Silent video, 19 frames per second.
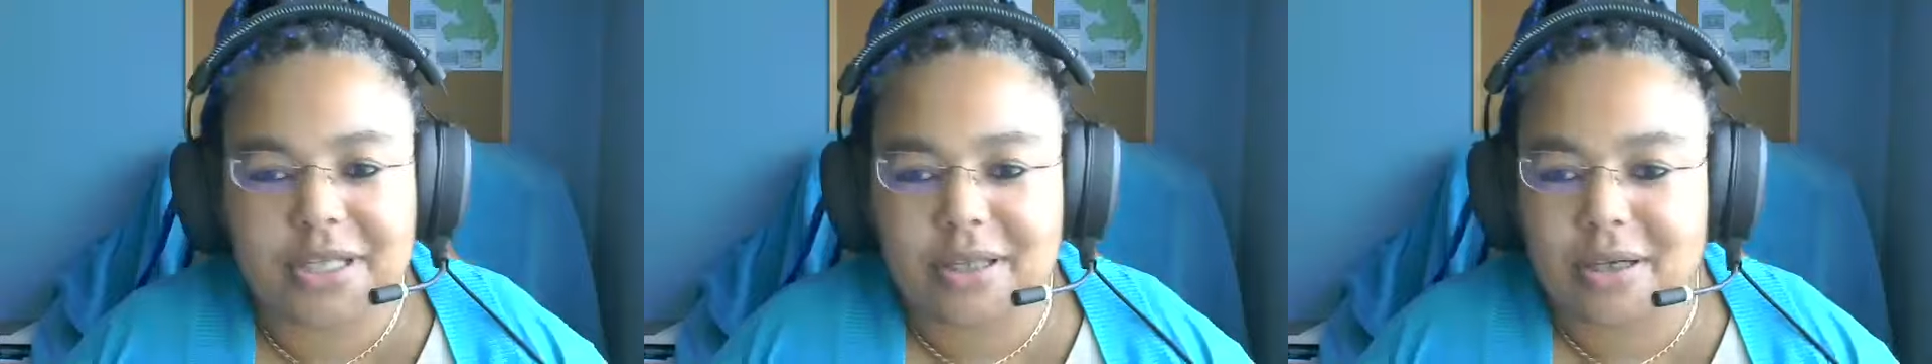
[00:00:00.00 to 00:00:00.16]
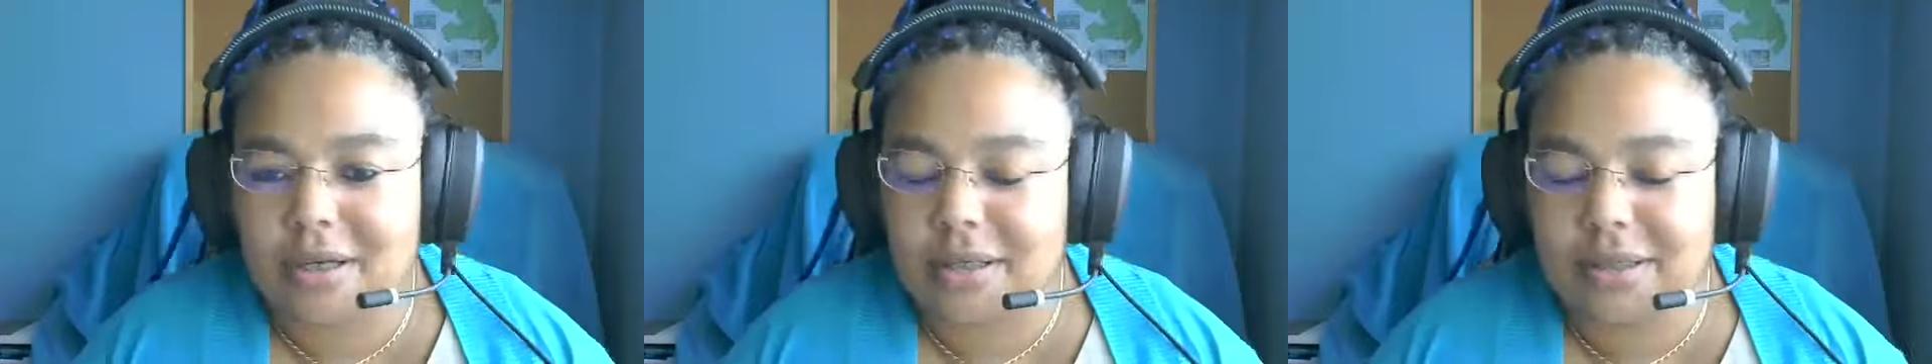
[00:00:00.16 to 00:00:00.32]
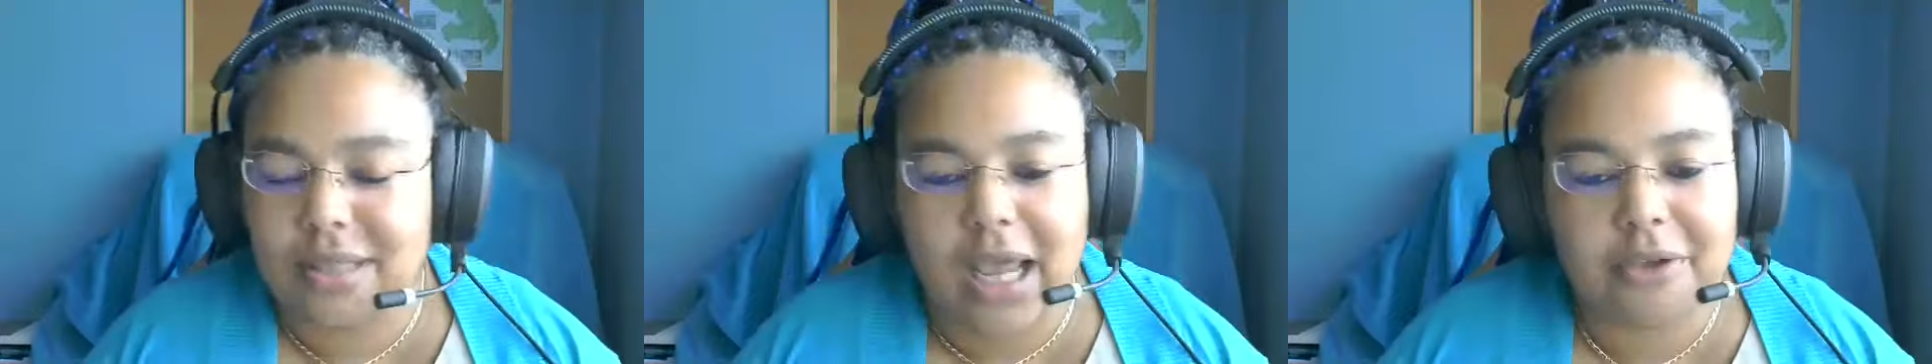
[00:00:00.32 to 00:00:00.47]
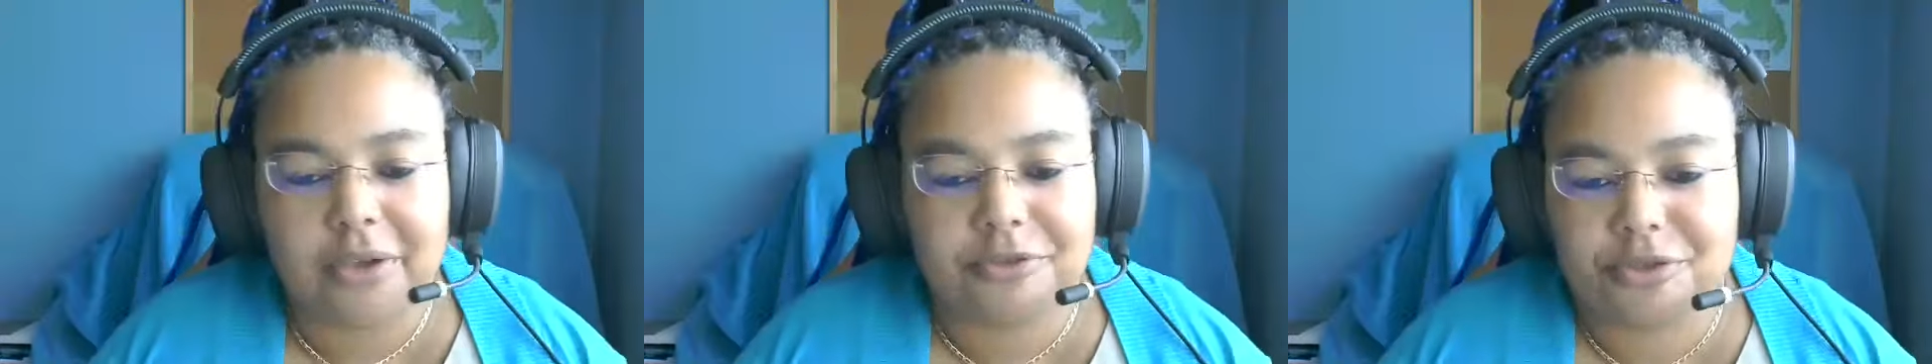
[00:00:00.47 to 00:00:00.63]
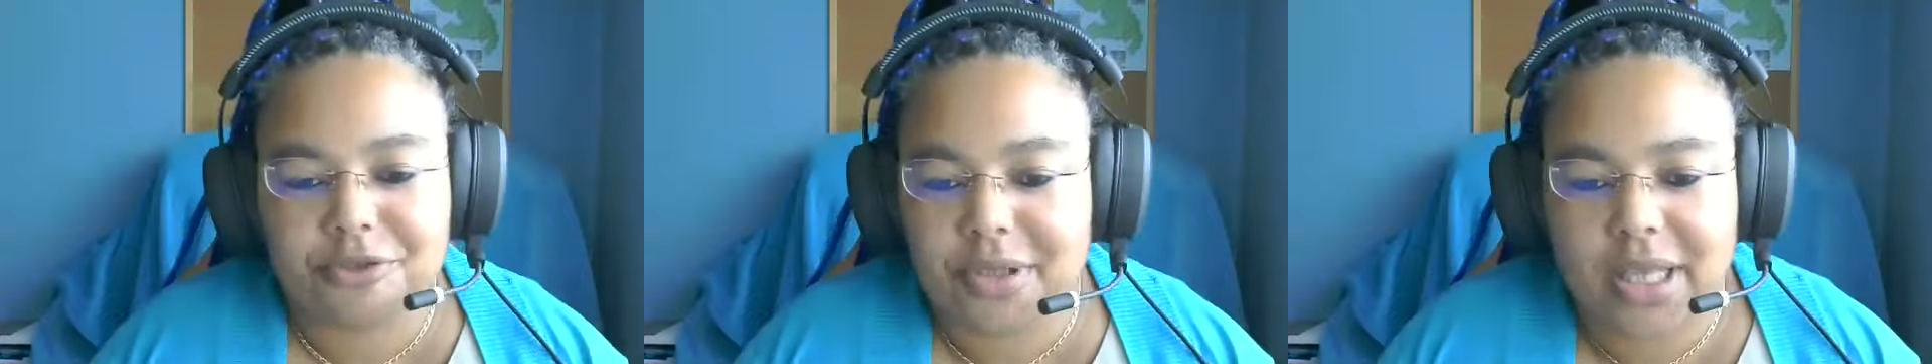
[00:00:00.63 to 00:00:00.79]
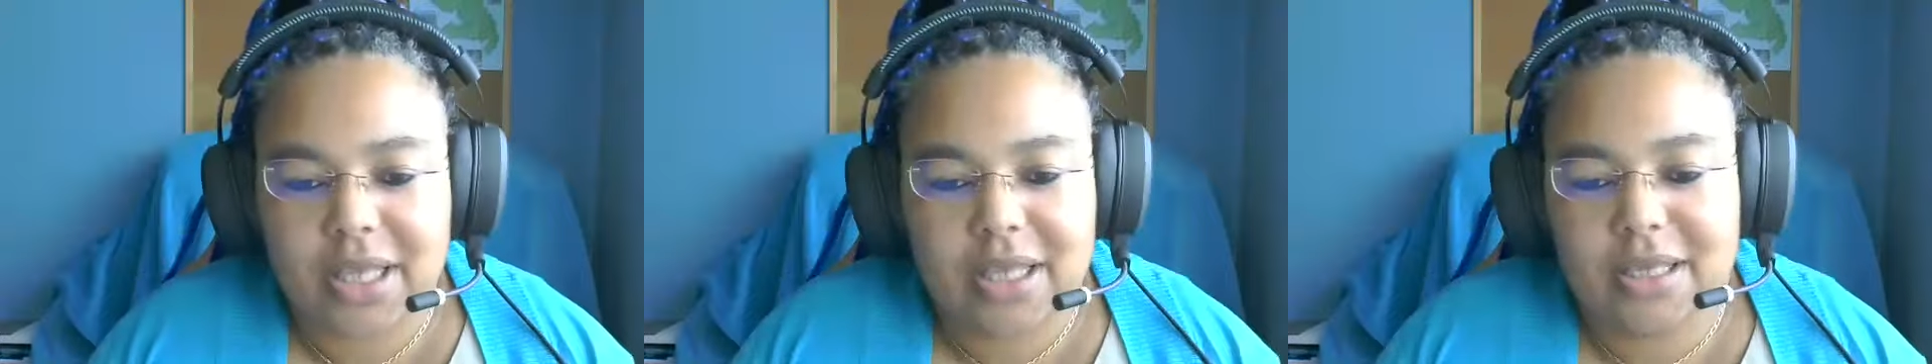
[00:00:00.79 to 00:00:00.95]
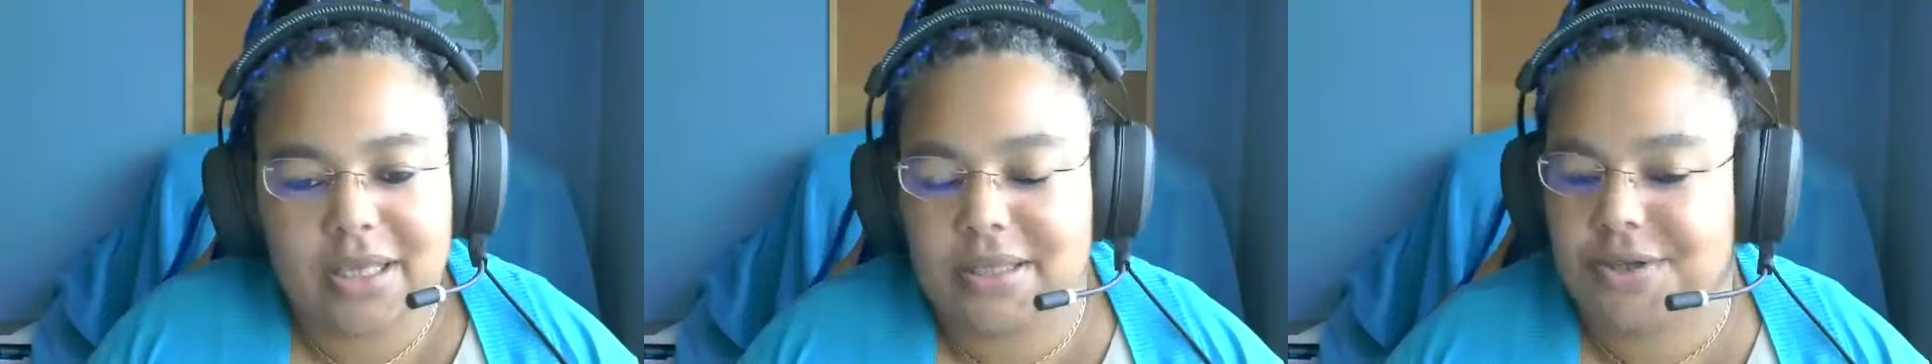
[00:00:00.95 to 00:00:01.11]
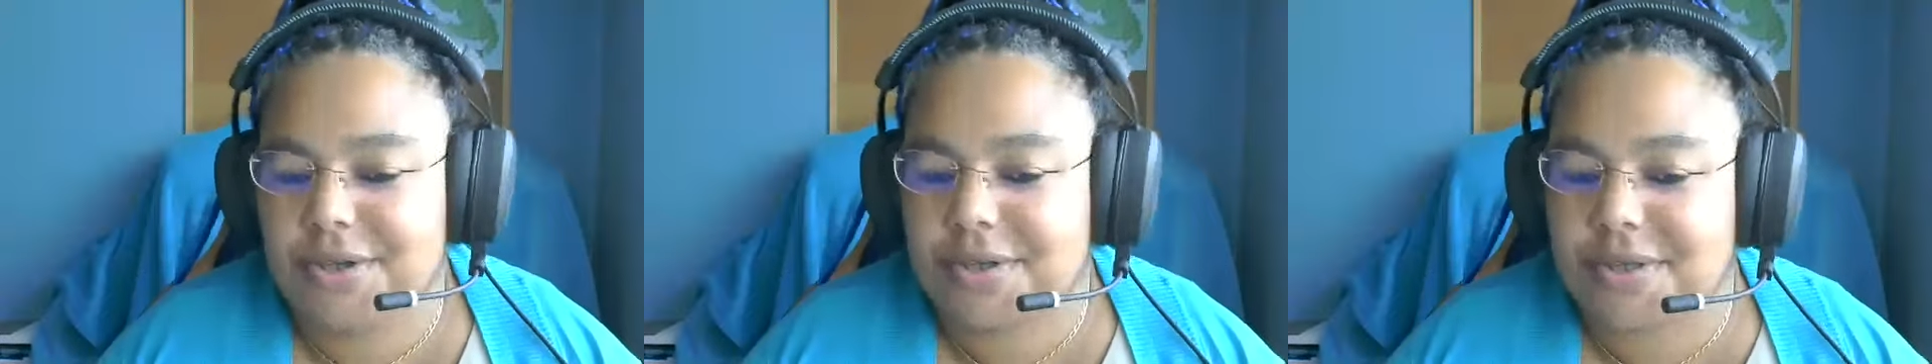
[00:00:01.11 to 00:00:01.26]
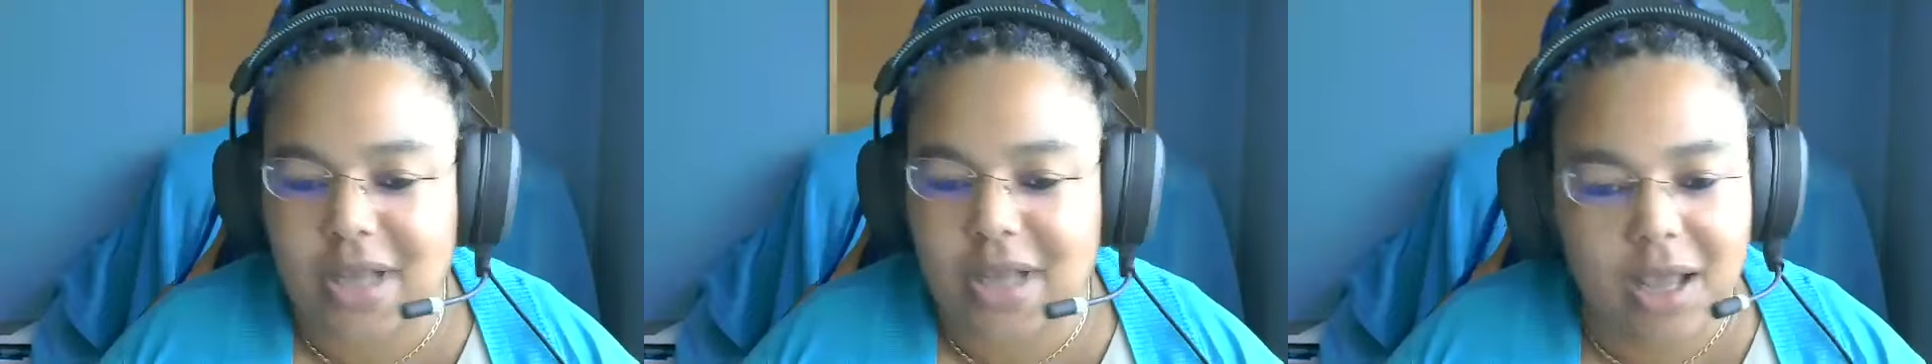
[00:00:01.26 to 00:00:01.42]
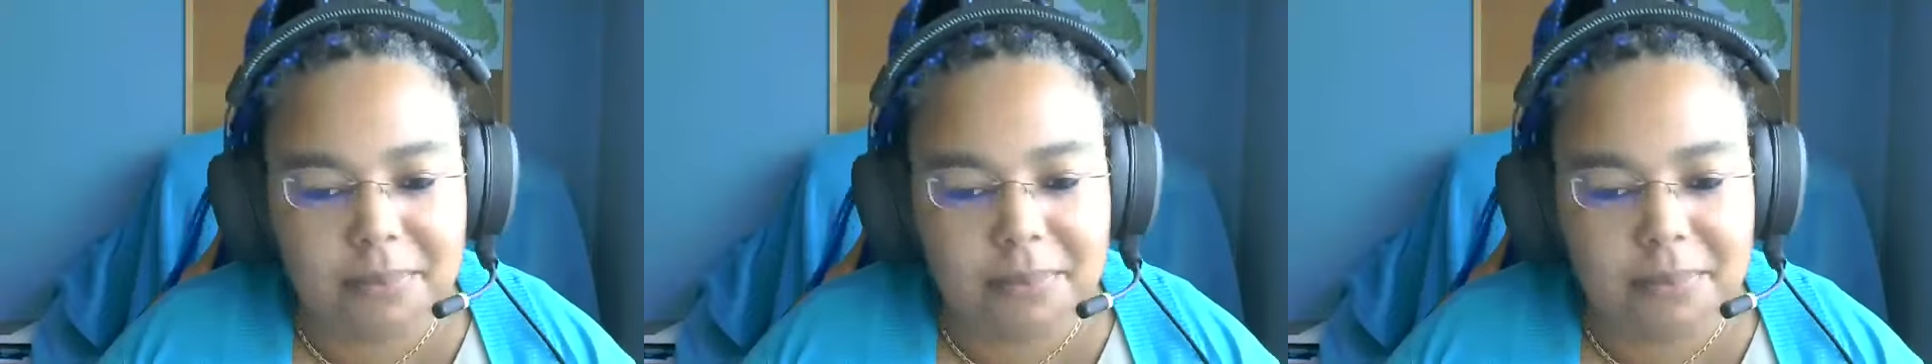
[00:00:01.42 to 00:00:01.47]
in our life today, it's just